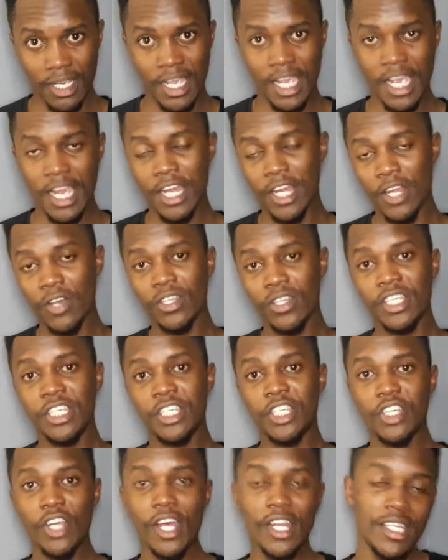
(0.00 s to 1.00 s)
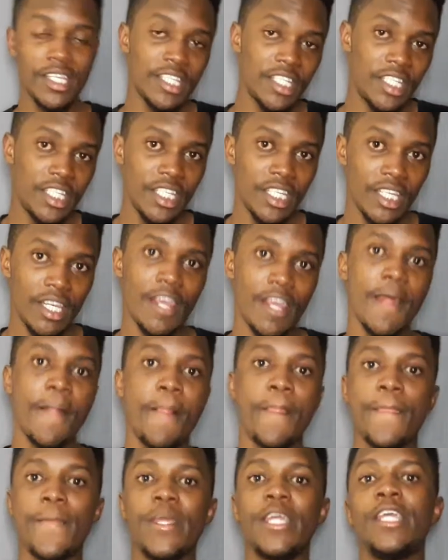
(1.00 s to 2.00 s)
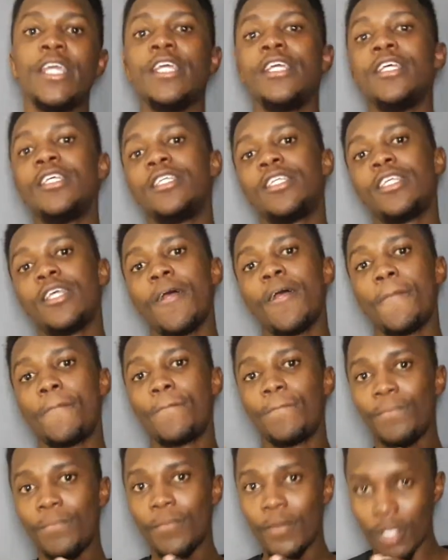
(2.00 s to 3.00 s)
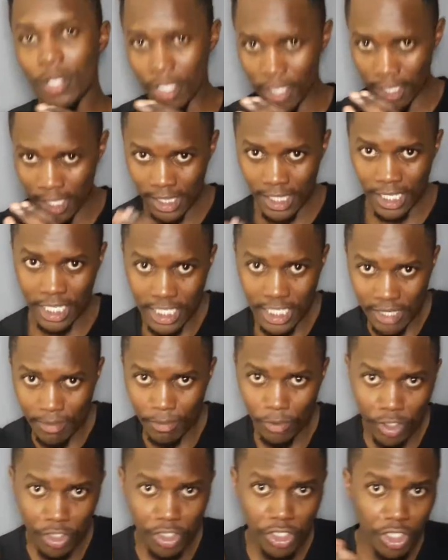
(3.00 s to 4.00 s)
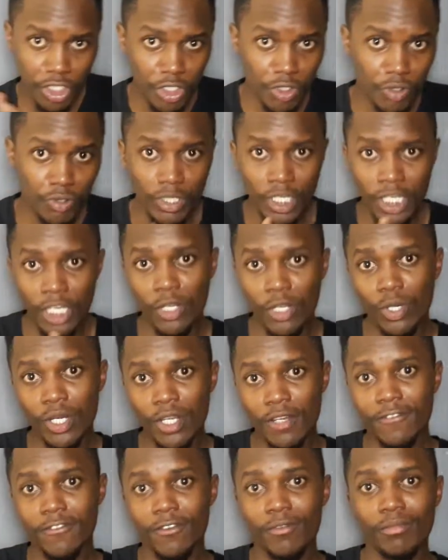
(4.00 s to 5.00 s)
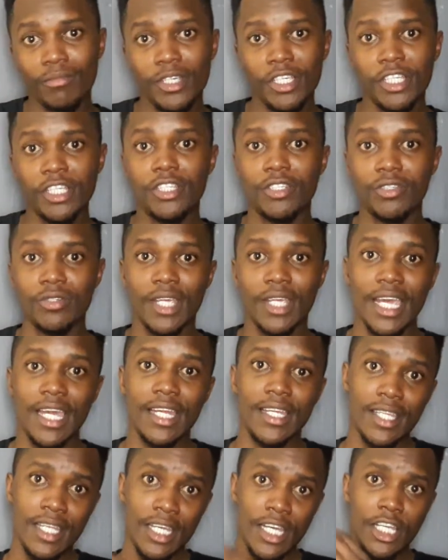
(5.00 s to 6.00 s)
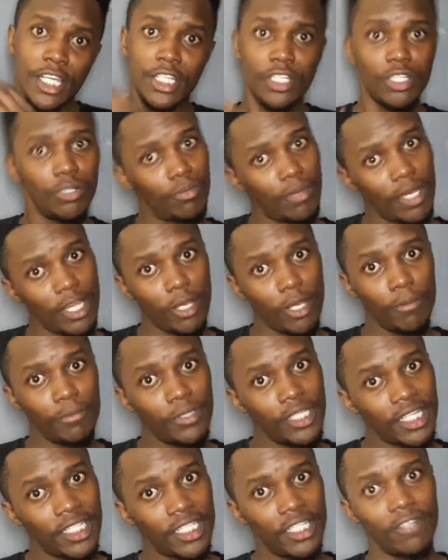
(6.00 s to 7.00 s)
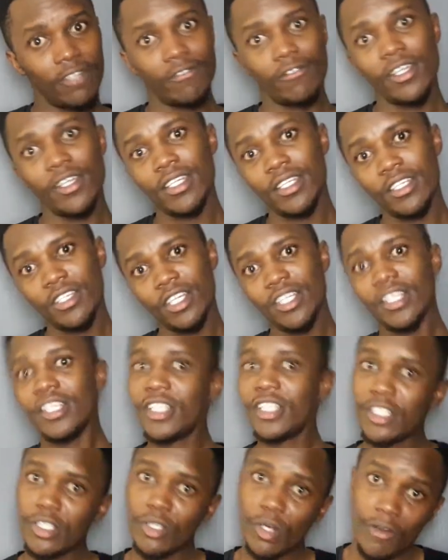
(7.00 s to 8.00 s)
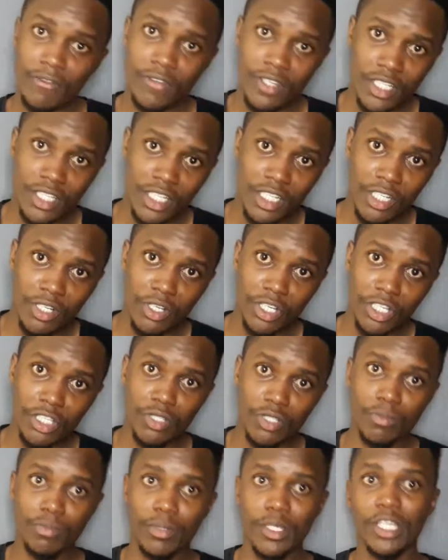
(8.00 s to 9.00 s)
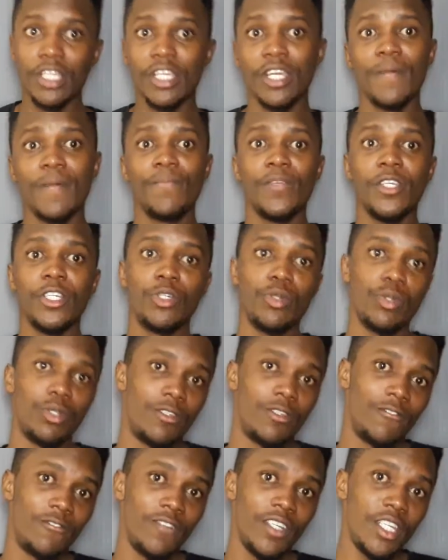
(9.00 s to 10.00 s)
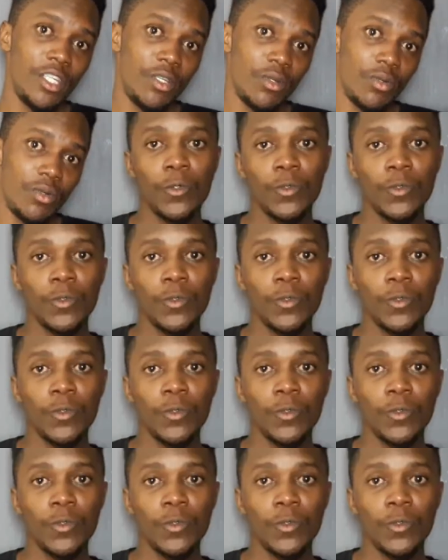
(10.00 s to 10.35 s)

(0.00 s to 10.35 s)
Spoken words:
Now the strategy is the things I'm going to do in order for me to get to my objective. And the strategy is obviously going to be shoot videos.